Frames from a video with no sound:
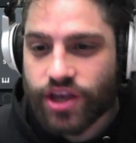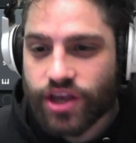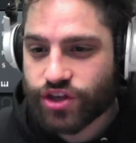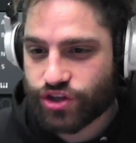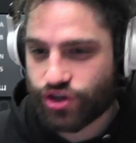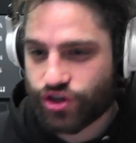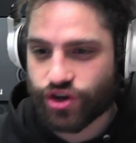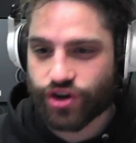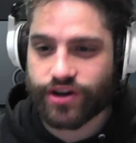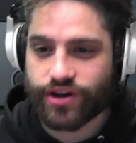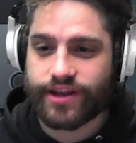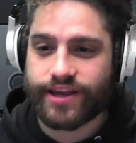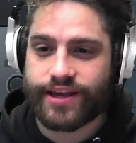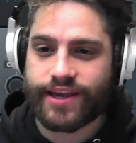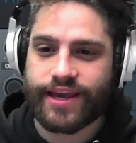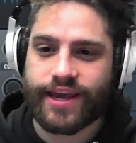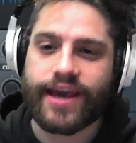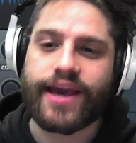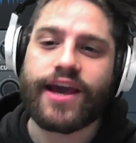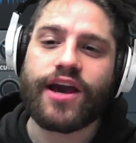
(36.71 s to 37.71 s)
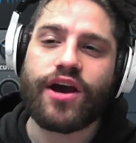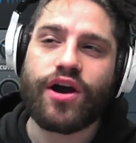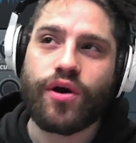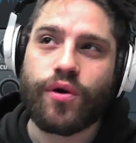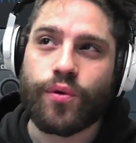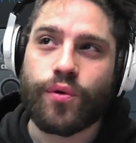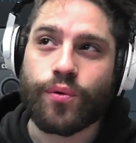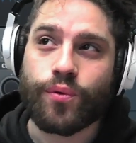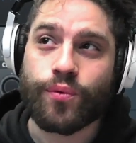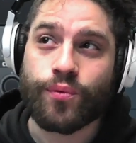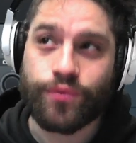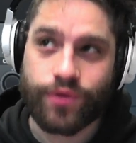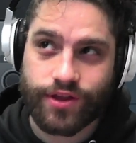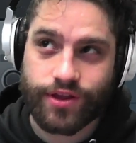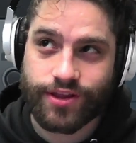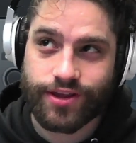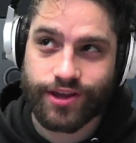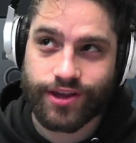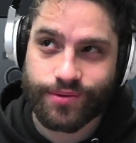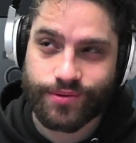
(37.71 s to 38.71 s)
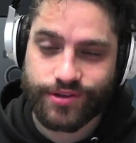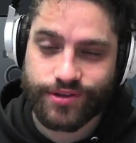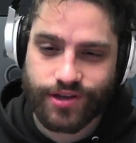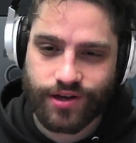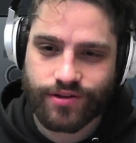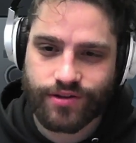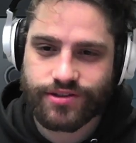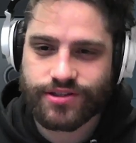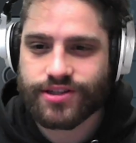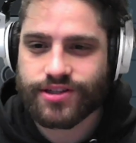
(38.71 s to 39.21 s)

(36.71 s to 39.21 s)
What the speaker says: you're gonna get really good results.